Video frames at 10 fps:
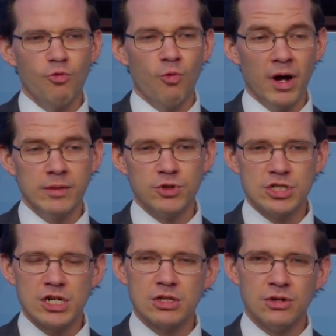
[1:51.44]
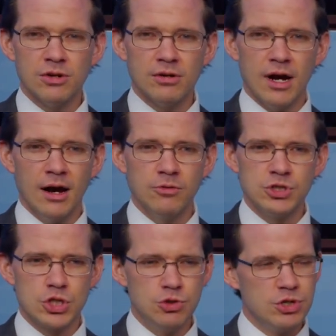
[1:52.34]
One in particular
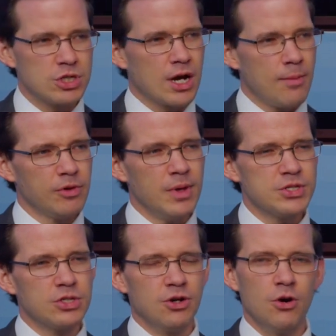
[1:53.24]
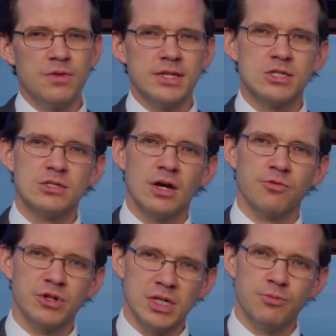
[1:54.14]
was issued just a couple of months ago. That's a
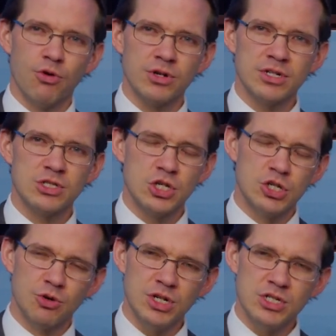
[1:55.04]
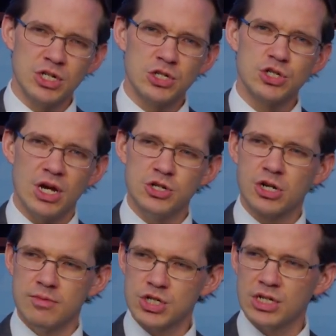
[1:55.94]
really important Securities and
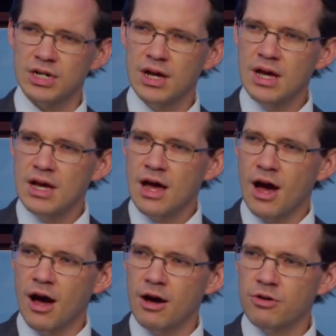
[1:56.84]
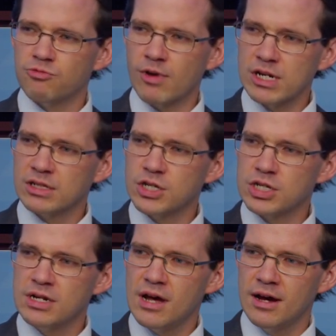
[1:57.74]
Exchange Commission
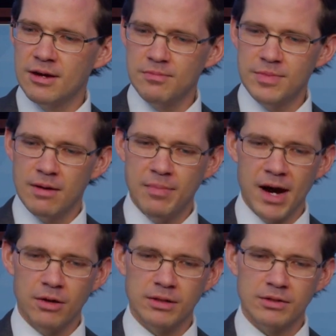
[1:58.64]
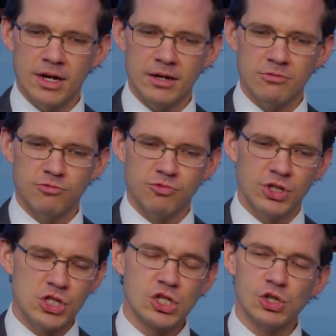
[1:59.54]
regulation about
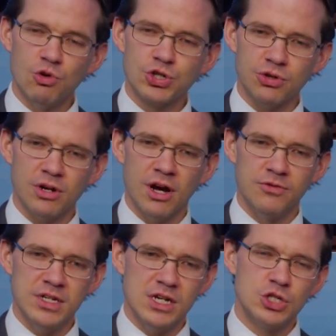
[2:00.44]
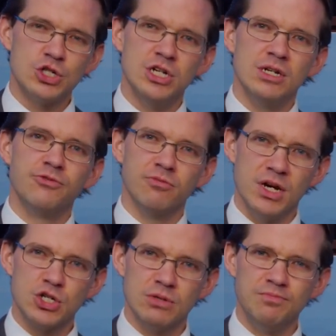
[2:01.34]
the disclosure of ESG
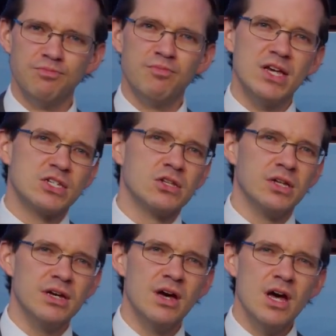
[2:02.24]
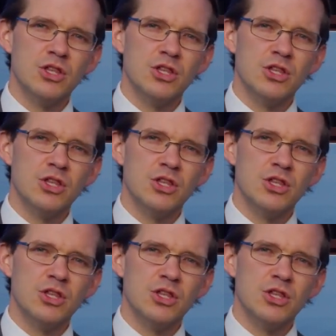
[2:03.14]
information. Basically,